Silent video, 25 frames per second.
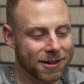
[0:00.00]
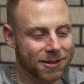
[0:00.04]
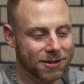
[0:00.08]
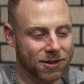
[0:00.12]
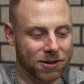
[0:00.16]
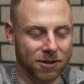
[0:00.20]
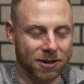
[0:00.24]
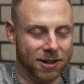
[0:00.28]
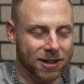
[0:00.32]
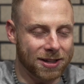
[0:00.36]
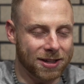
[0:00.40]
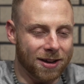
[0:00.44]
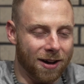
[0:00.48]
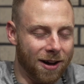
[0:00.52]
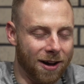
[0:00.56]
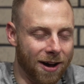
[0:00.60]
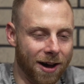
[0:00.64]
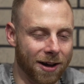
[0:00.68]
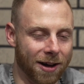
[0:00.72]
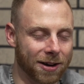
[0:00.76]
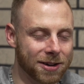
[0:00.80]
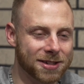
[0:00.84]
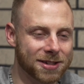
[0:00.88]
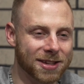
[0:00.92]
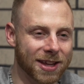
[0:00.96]
dude, it
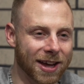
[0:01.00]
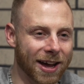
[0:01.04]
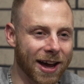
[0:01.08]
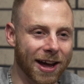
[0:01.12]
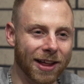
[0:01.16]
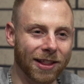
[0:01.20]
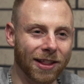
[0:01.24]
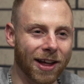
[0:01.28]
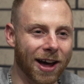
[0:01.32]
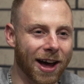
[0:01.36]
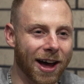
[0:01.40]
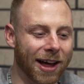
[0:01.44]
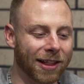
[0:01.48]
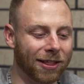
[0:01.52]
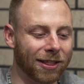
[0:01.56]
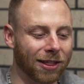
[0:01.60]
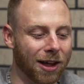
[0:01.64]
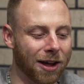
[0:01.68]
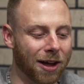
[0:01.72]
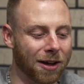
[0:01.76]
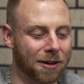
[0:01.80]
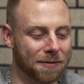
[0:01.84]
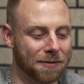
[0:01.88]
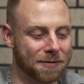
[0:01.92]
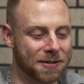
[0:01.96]
honestly, I
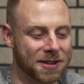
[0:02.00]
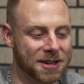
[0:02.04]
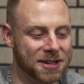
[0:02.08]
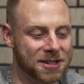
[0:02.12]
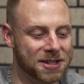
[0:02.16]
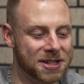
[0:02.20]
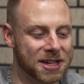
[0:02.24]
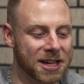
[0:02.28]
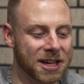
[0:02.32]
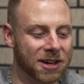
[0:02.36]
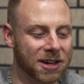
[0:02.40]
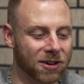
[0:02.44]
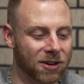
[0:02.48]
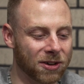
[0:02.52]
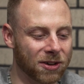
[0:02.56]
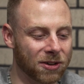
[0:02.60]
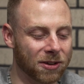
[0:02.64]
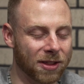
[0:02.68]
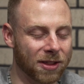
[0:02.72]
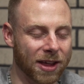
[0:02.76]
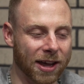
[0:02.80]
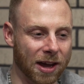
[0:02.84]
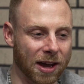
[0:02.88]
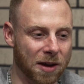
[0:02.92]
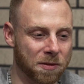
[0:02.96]
love the
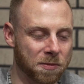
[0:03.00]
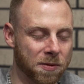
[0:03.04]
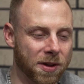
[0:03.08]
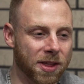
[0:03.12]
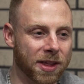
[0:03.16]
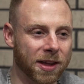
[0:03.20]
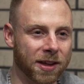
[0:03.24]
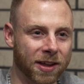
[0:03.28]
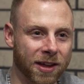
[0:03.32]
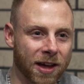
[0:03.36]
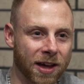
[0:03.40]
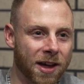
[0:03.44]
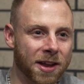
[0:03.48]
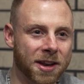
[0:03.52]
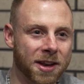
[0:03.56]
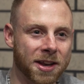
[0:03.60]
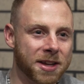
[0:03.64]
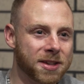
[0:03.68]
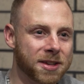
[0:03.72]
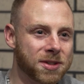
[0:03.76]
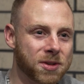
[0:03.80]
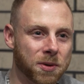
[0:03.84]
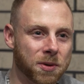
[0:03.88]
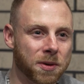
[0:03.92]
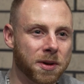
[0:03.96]
sneaker. Like, I really gotten
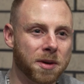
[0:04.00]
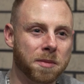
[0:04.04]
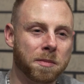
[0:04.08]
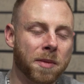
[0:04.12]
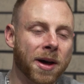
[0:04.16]
into it.